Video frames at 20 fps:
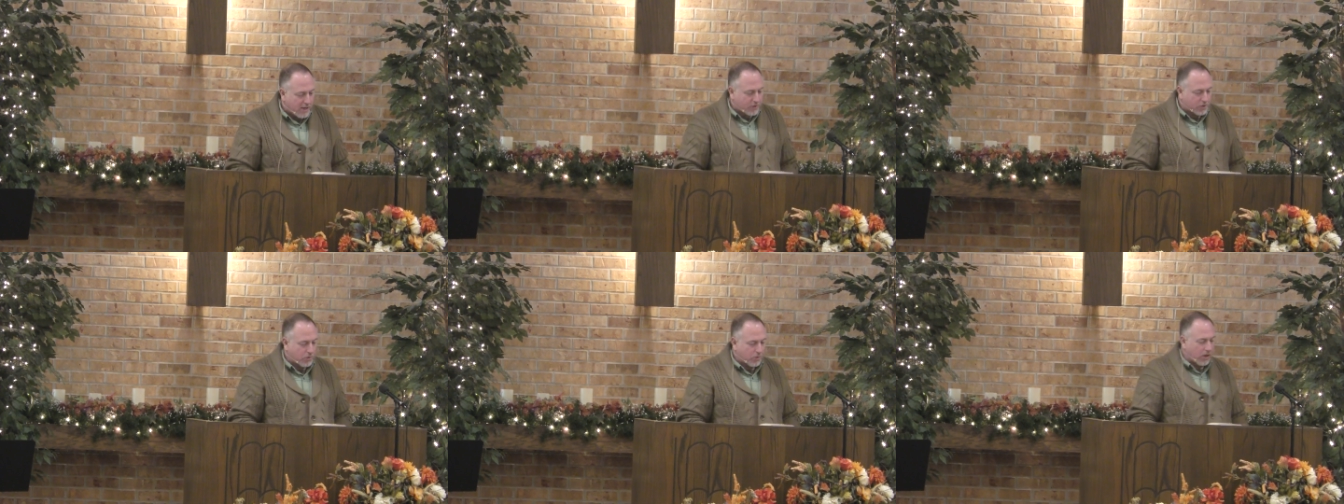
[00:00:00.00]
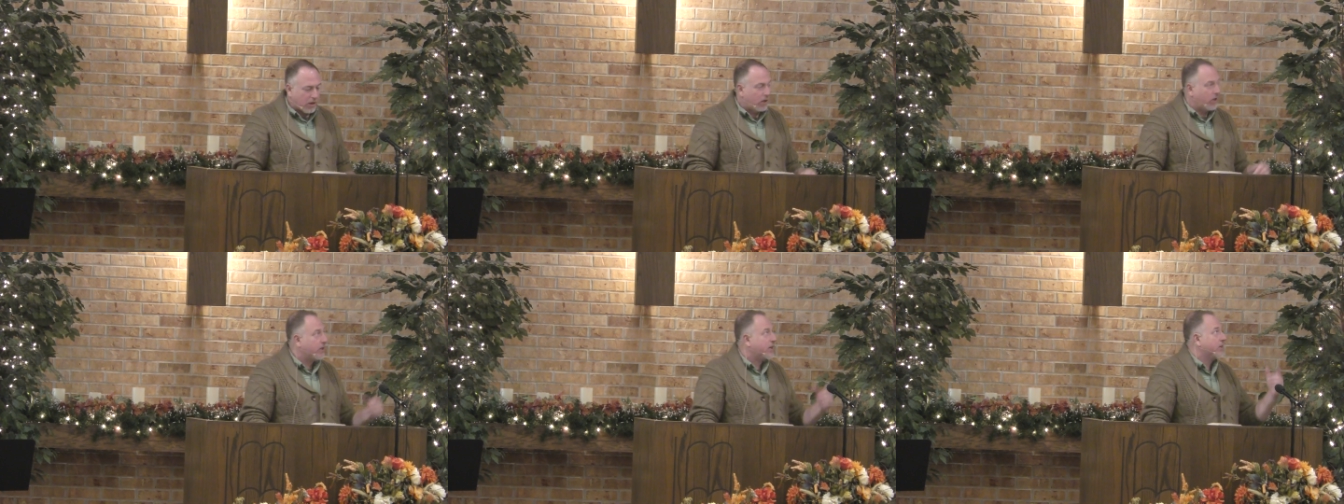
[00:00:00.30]
So we're
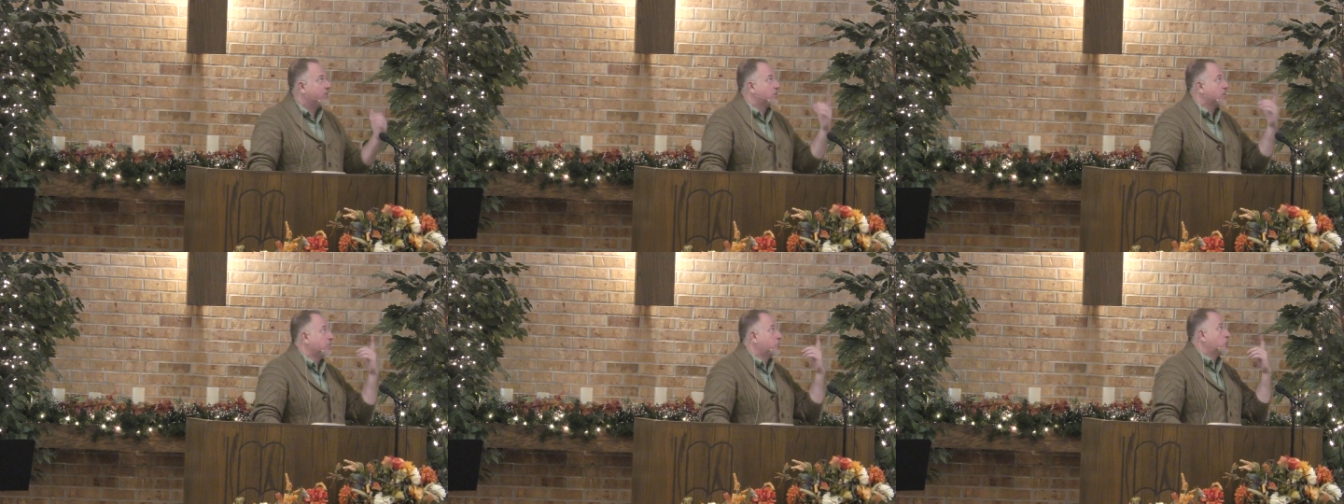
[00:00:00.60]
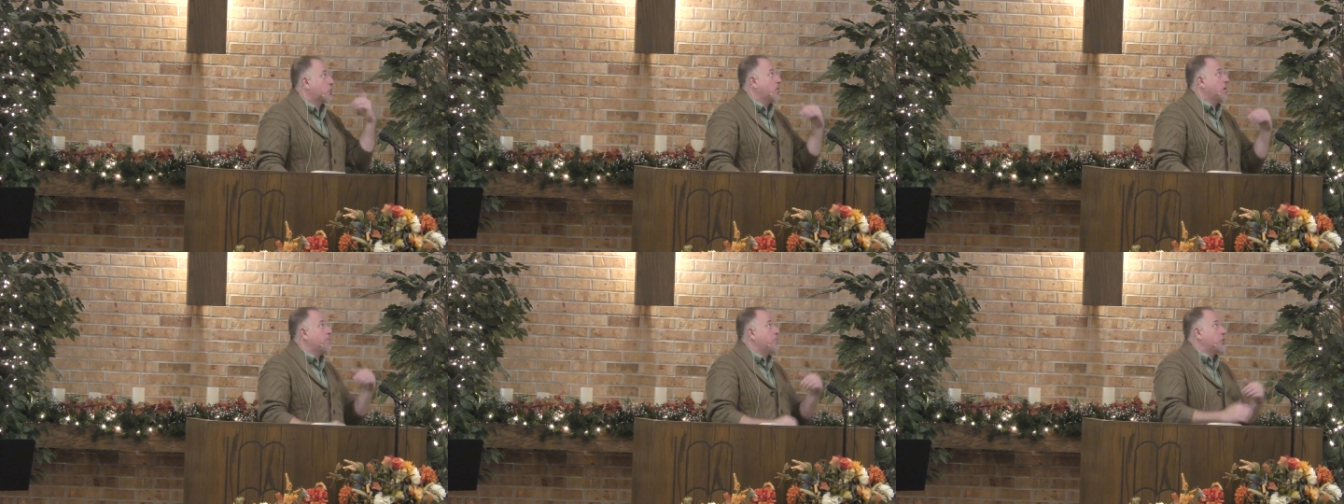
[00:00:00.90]
going to look at some
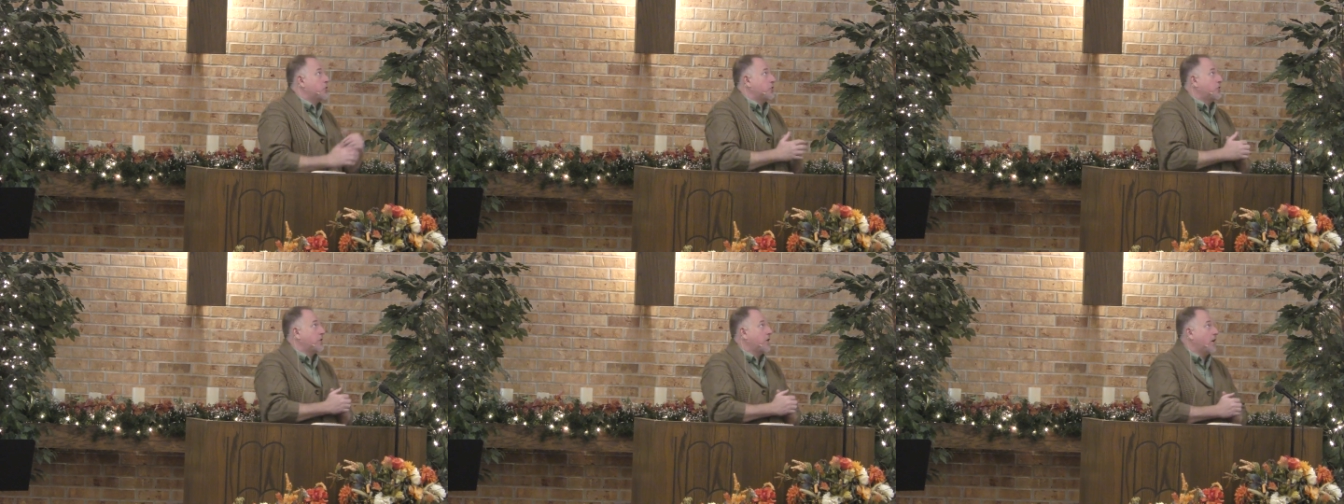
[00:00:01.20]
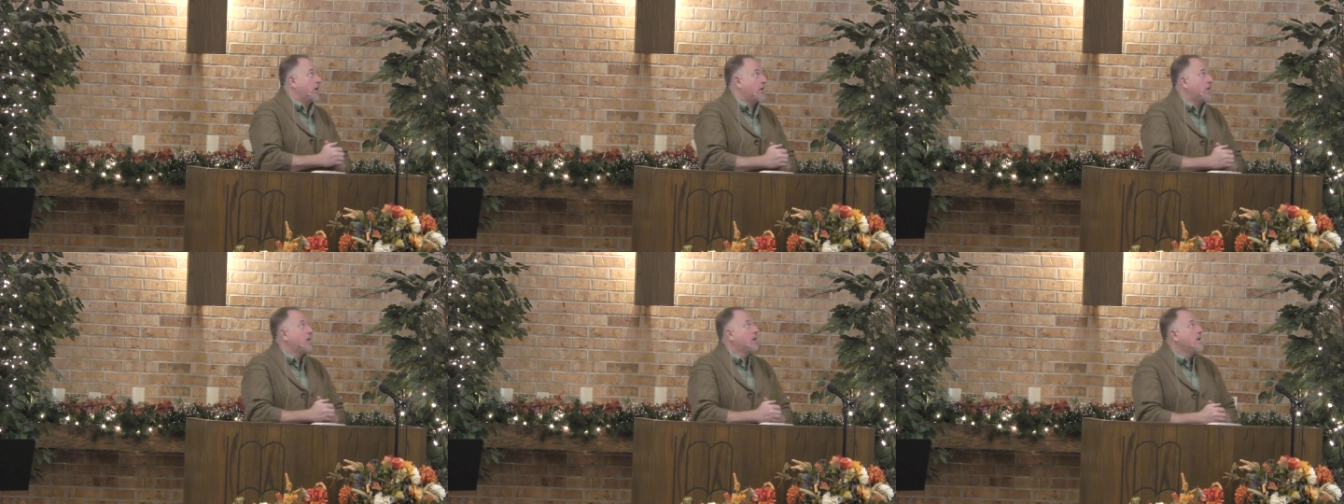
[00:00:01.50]
scriptures
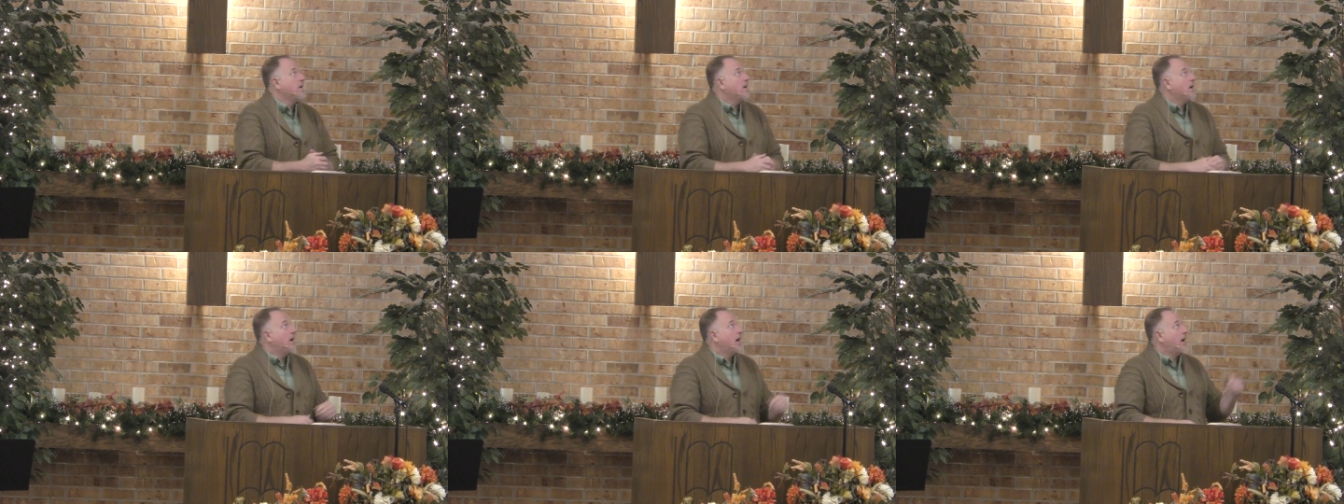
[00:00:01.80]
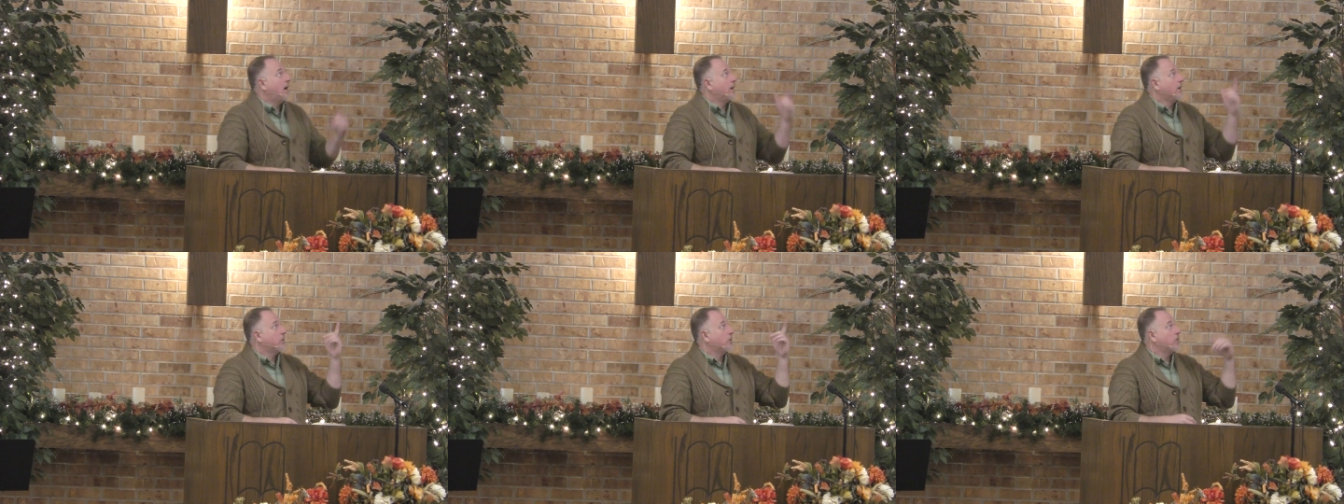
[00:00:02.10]
here.
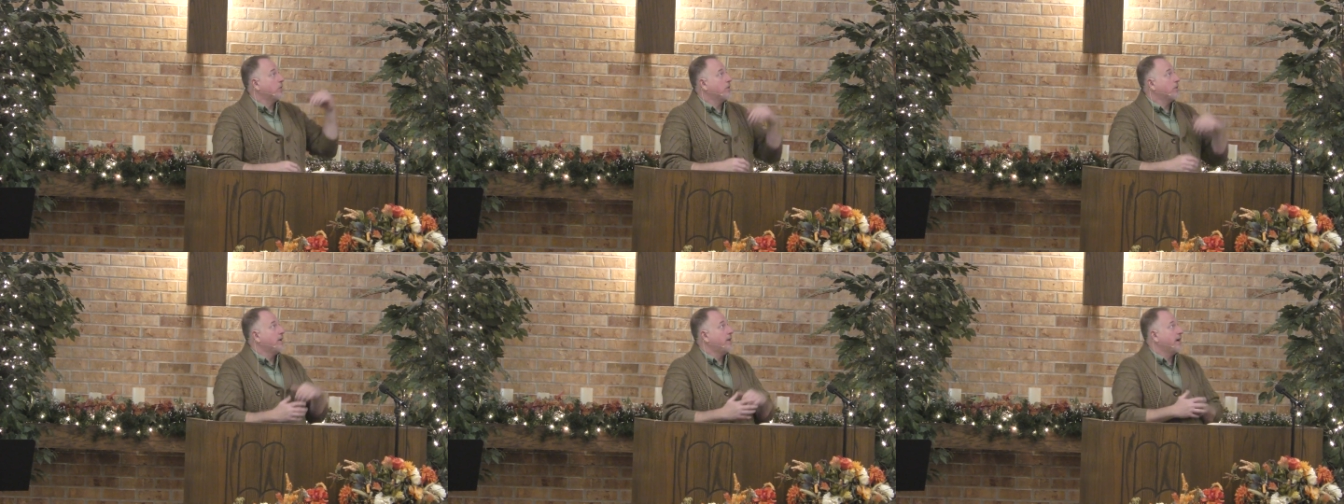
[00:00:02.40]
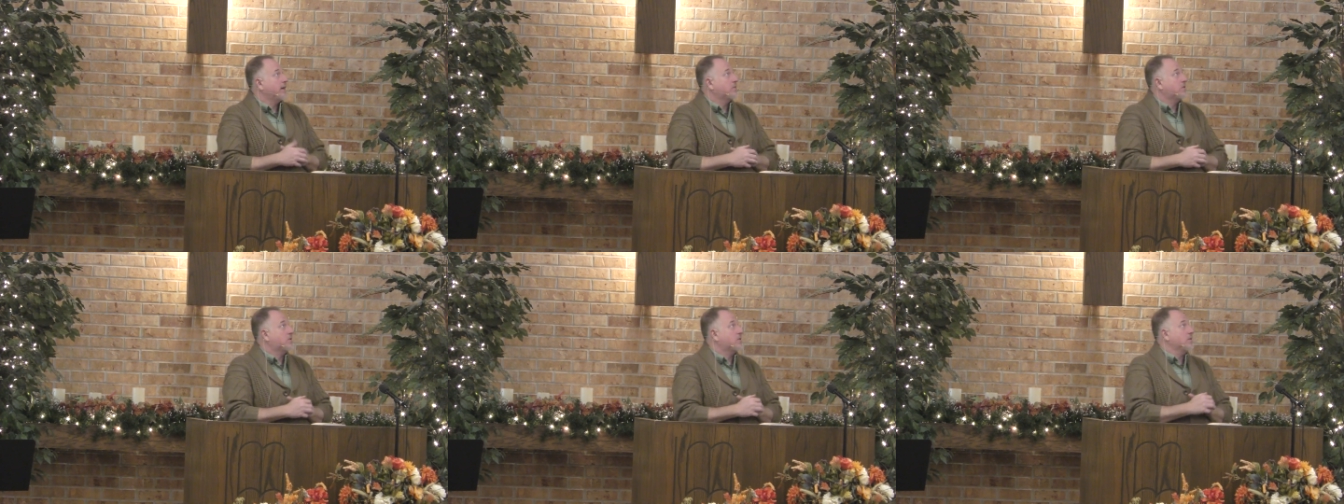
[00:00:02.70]
Uh, go to the
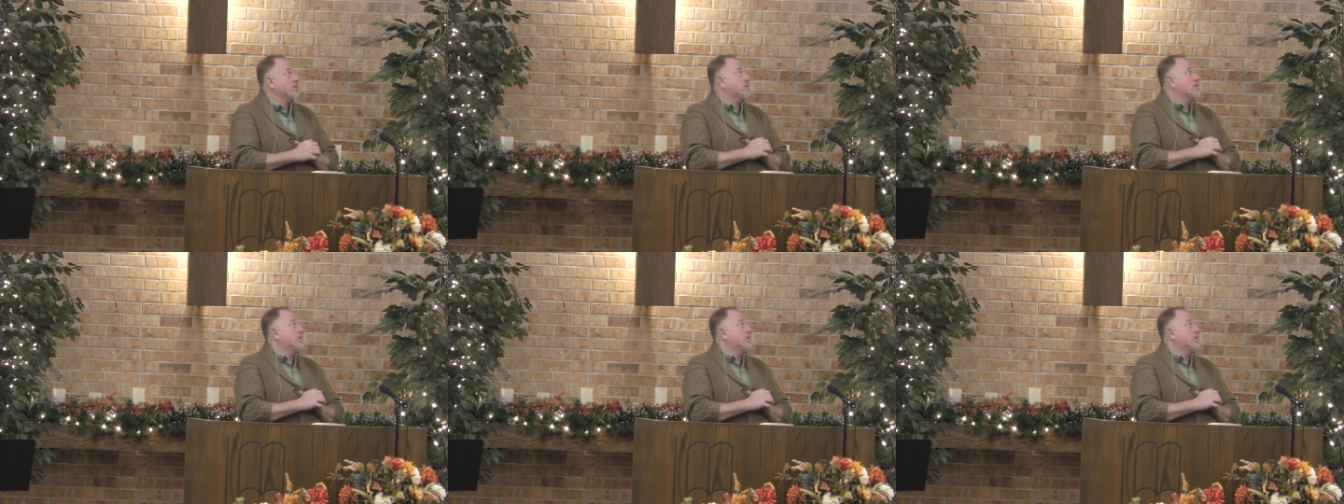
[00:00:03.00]
next